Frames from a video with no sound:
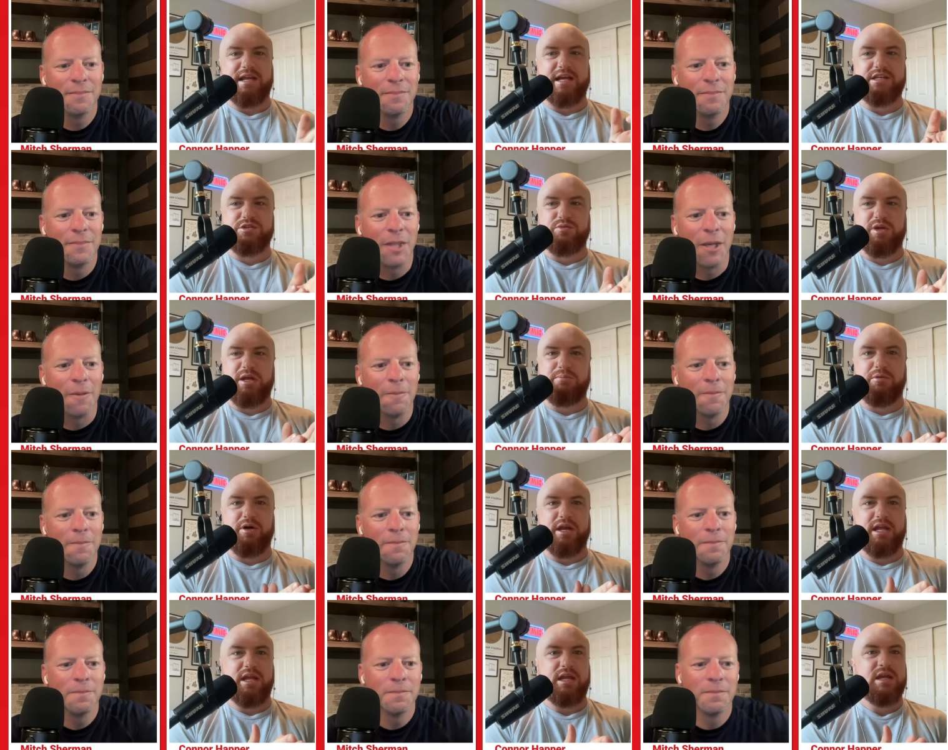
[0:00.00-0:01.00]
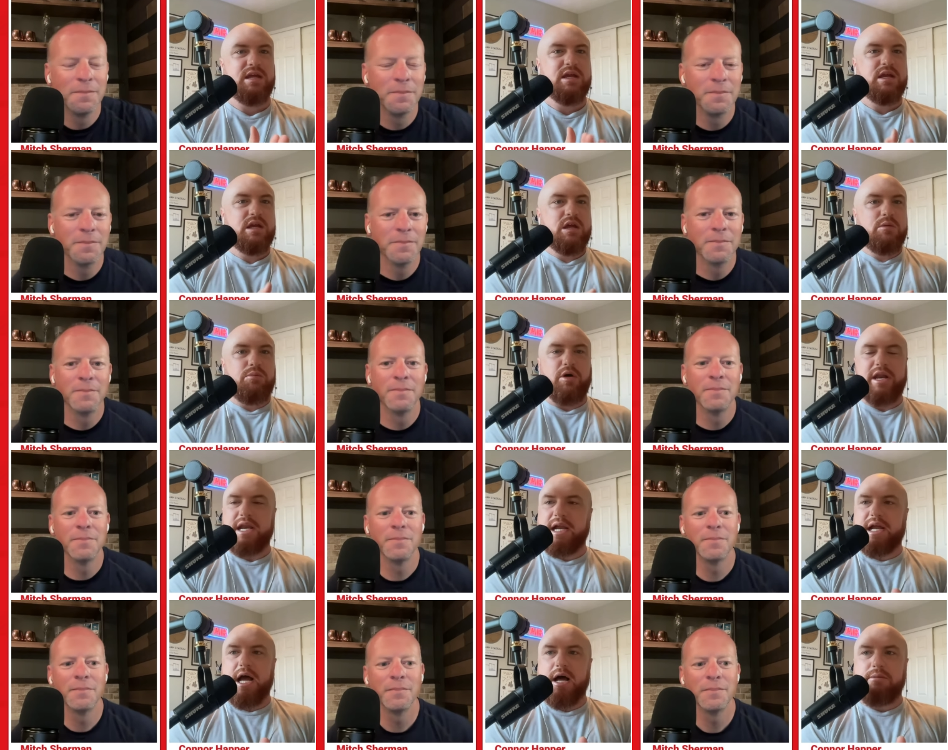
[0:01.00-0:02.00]
Speaker 1: next yeah. week. Plenty, plenty to
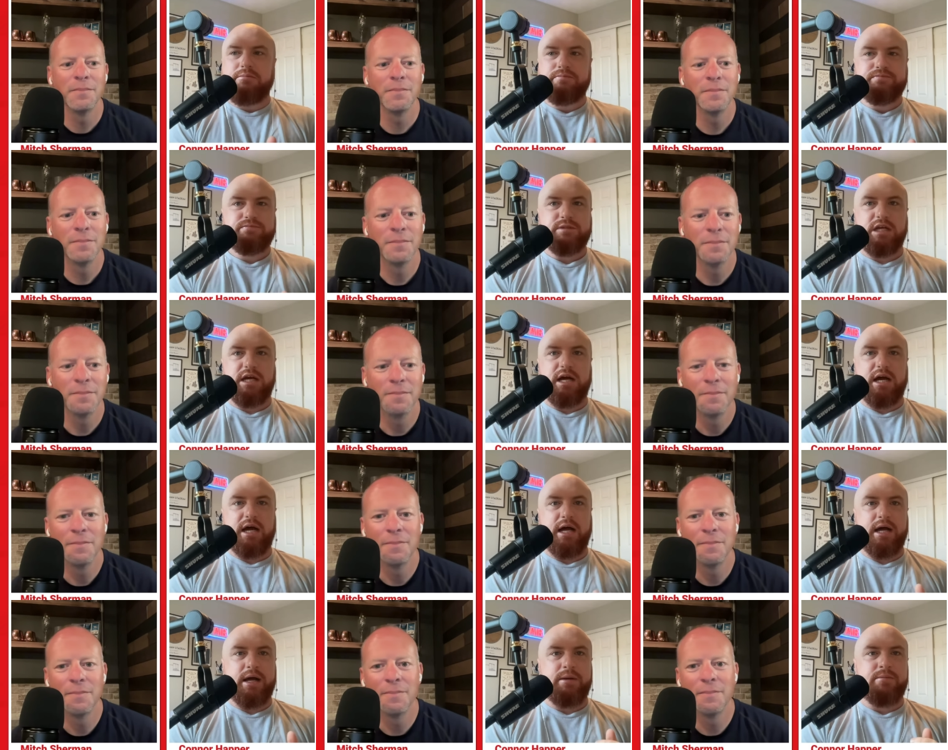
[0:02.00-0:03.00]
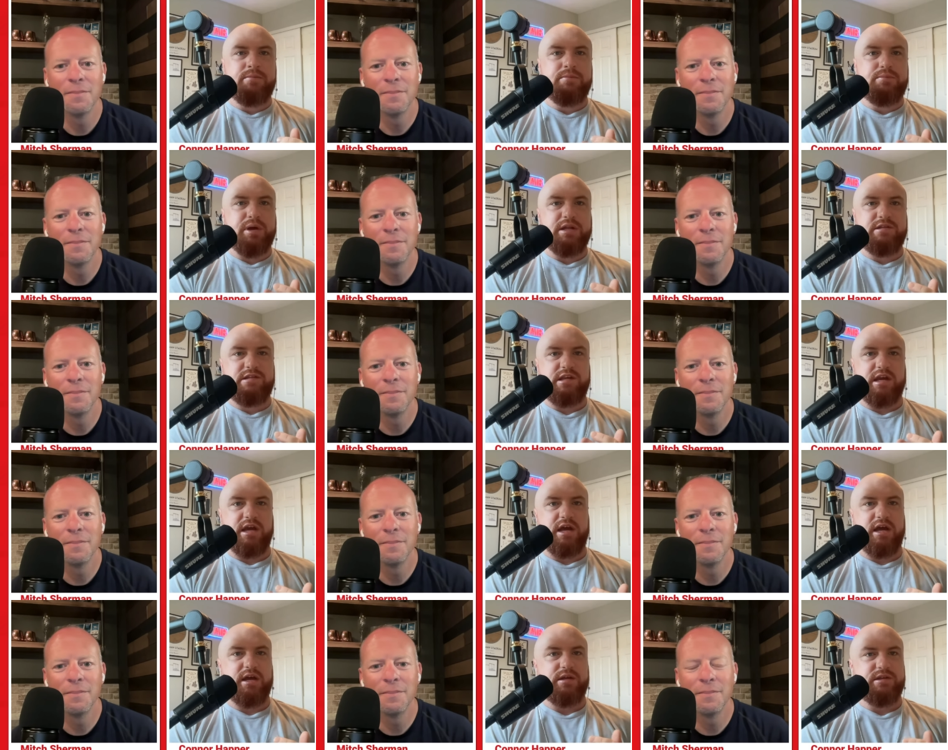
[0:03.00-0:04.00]
come. Um, but
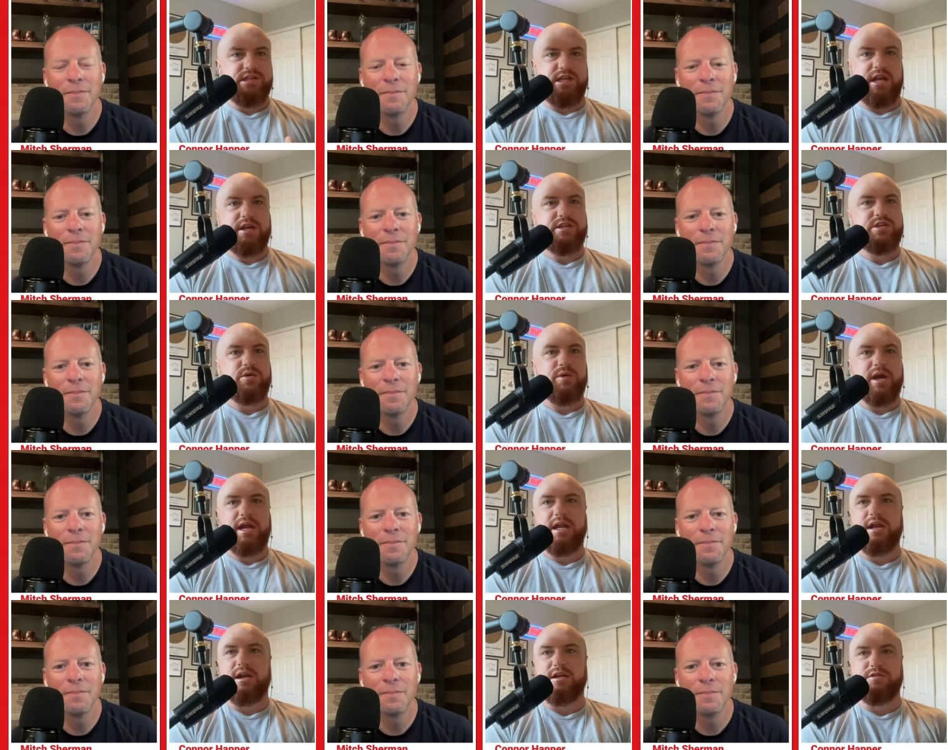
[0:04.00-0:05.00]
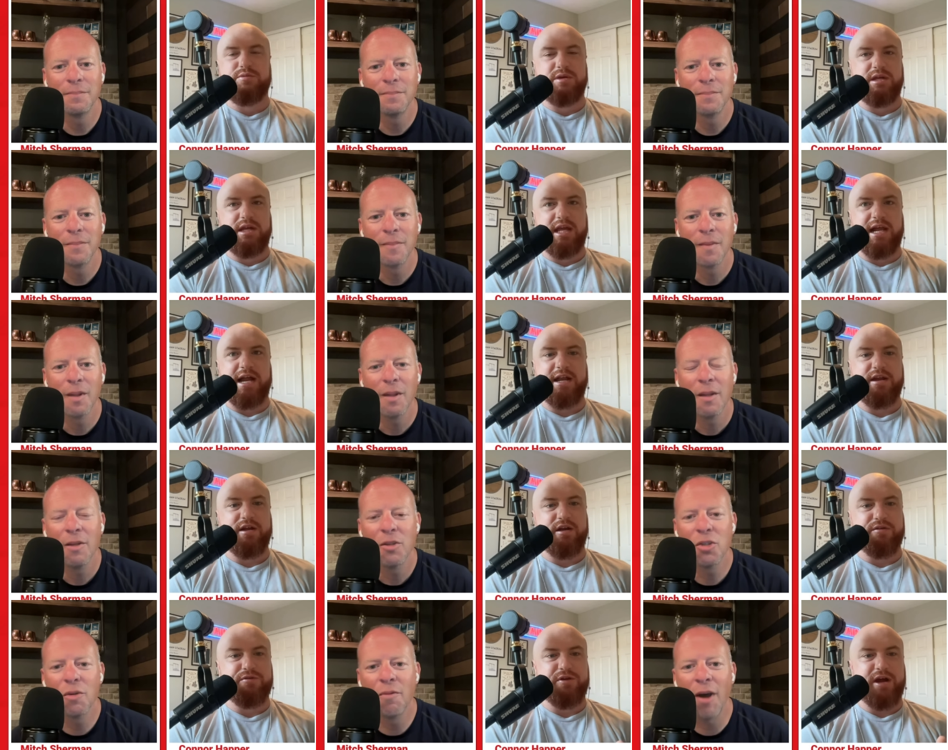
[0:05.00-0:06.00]
uh, send us away here as we get out of here.
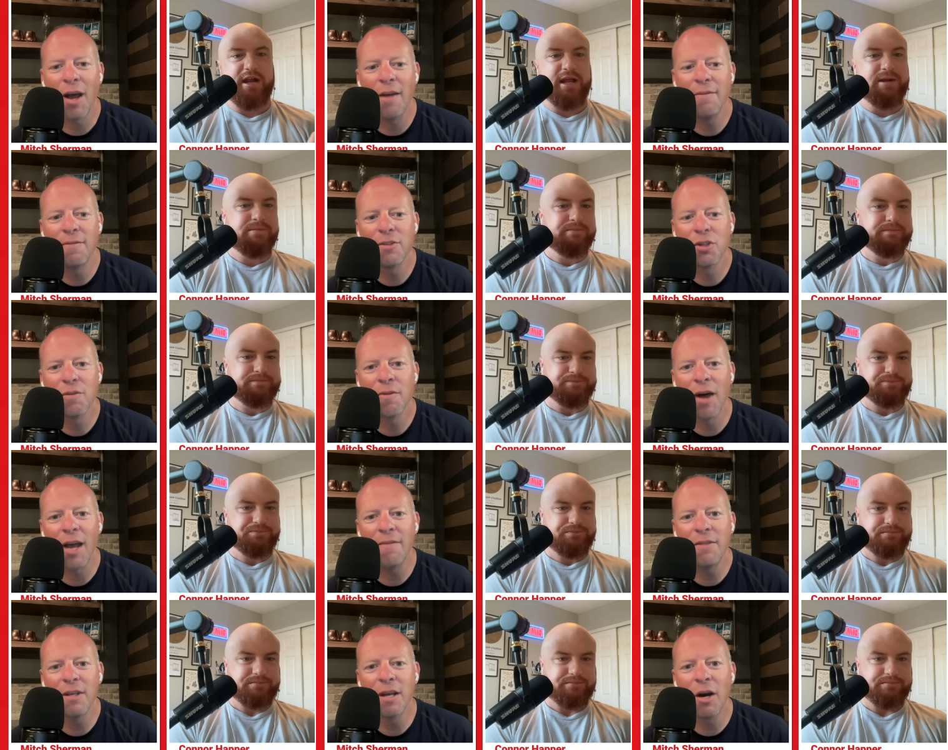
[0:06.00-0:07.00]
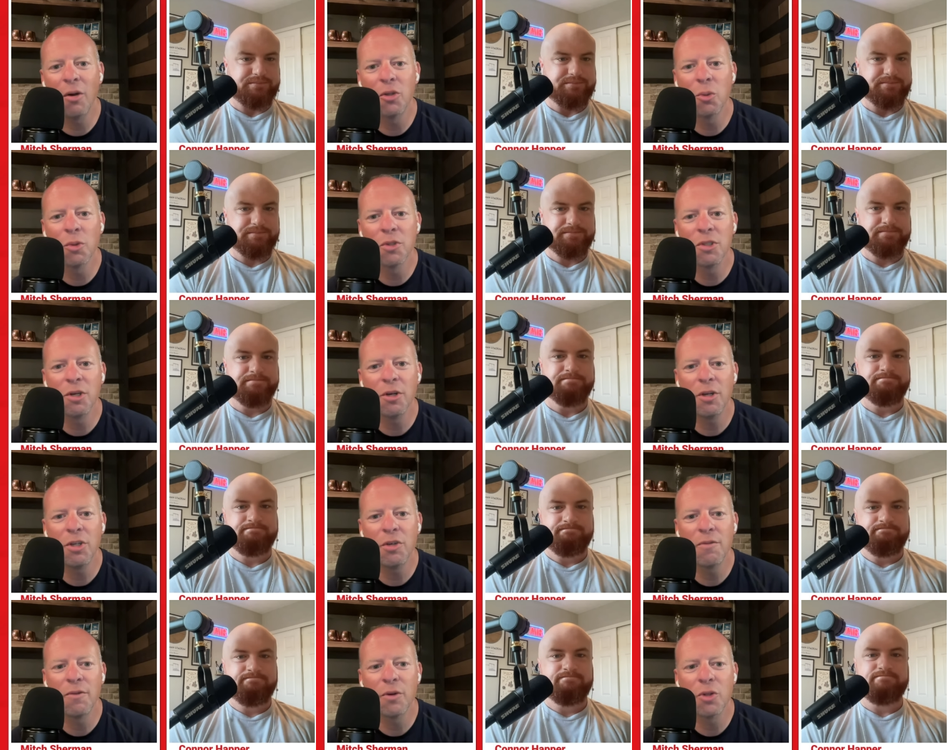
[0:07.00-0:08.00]
Speaker 2: On survive, Friday. survive the College World Series, your
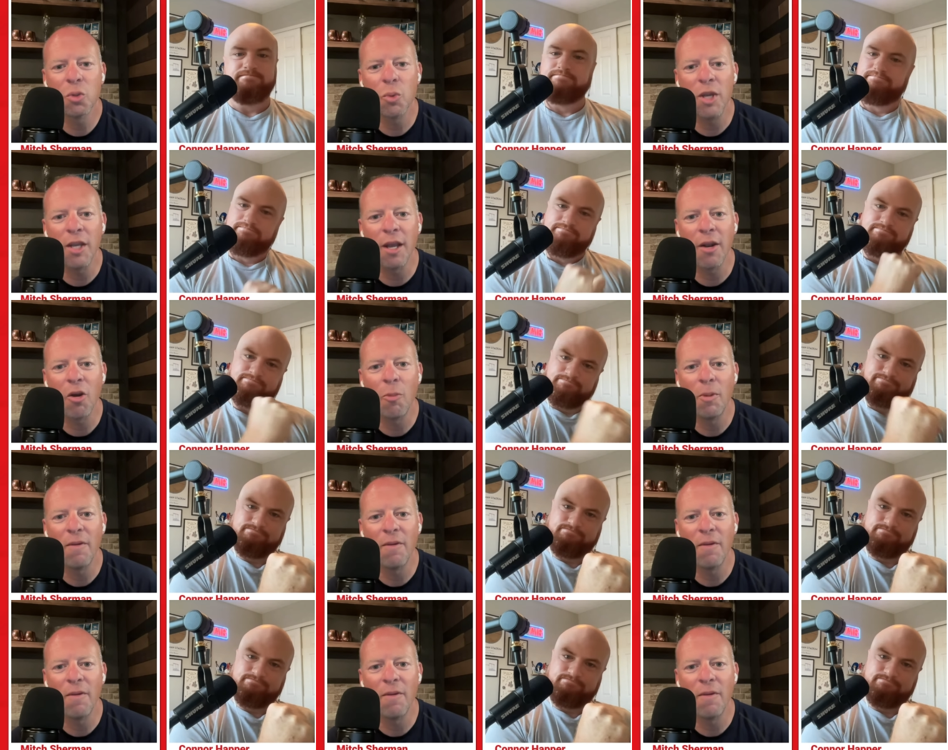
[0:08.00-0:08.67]
first weekend. I hope